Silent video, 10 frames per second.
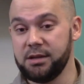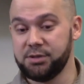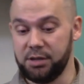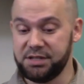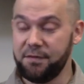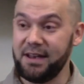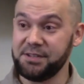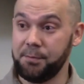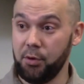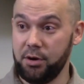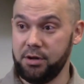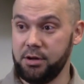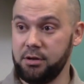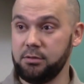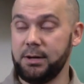So let's fast forward, you
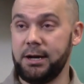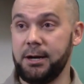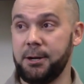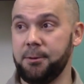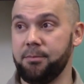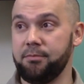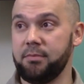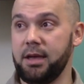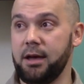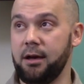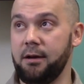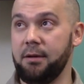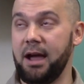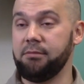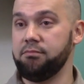know.
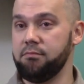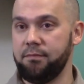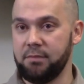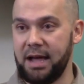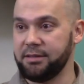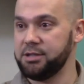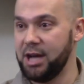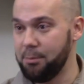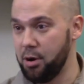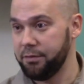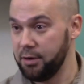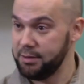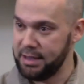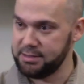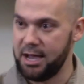I got the job offer at
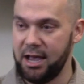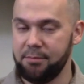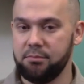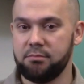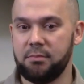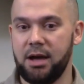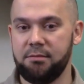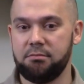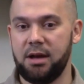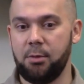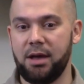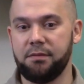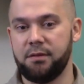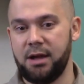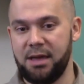that time. My
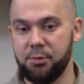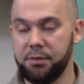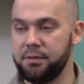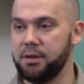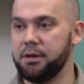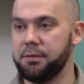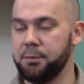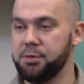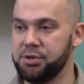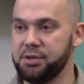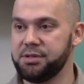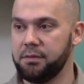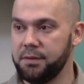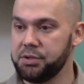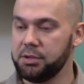wife and I moved from New Jersey
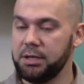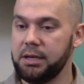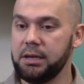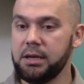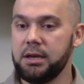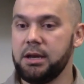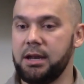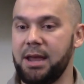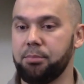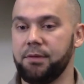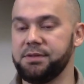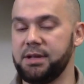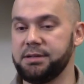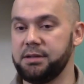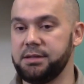officially in April of
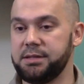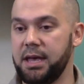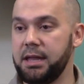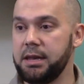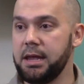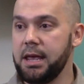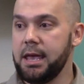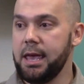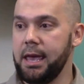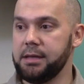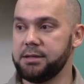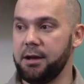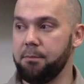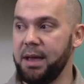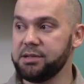2010.
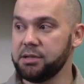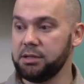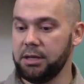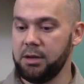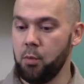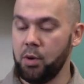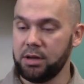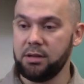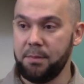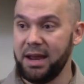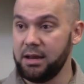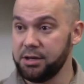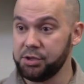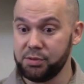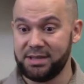And basically, one of the main
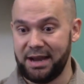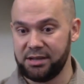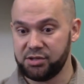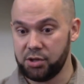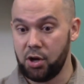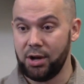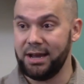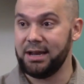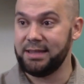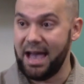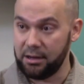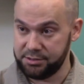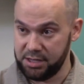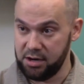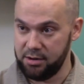issues that I saw in the
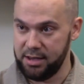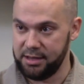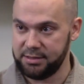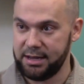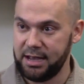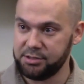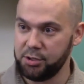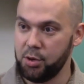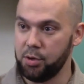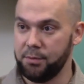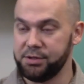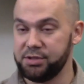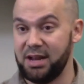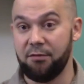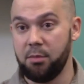Dallas area as I got to go to
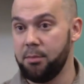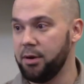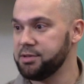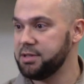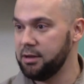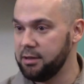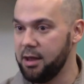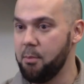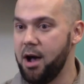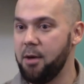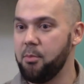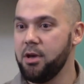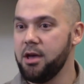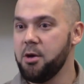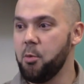Richardson, I remember I was telling the imam,
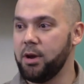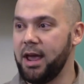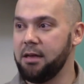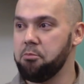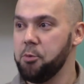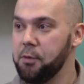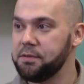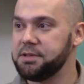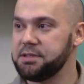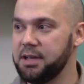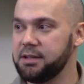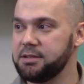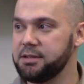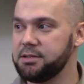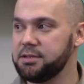when I moved to
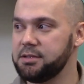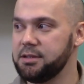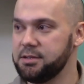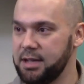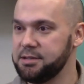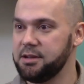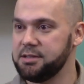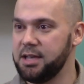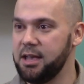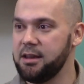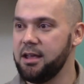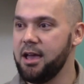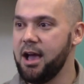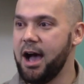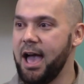Texas in 2010,
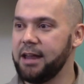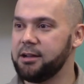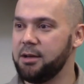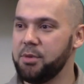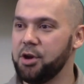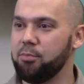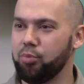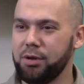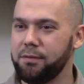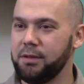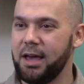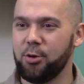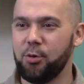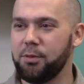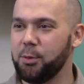I had come here briefly. I
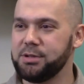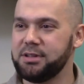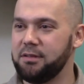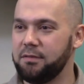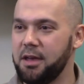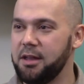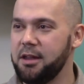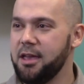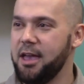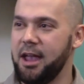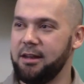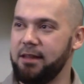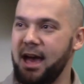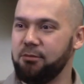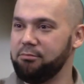don't know if there was an event, and
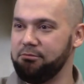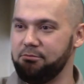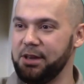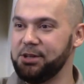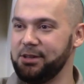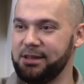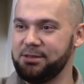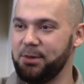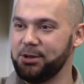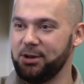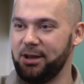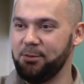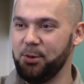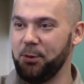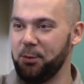that masjid, that's mashallah, the
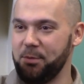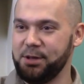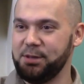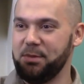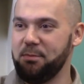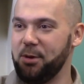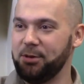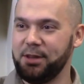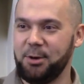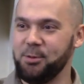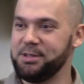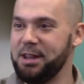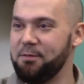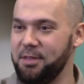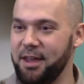beautiful masjid being built there, wasn't
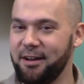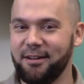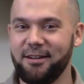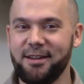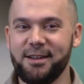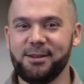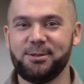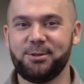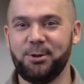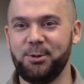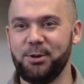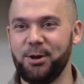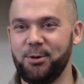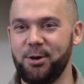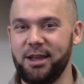even there. So, you
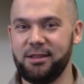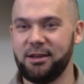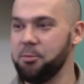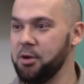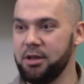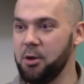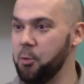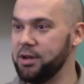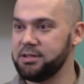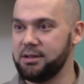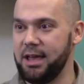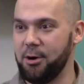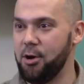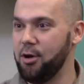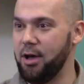know, and the community wasn't at
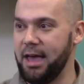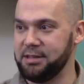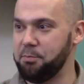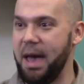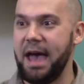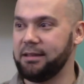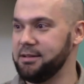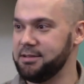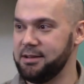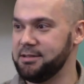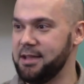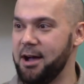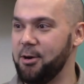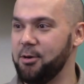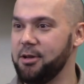all as packed as it is
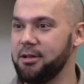now.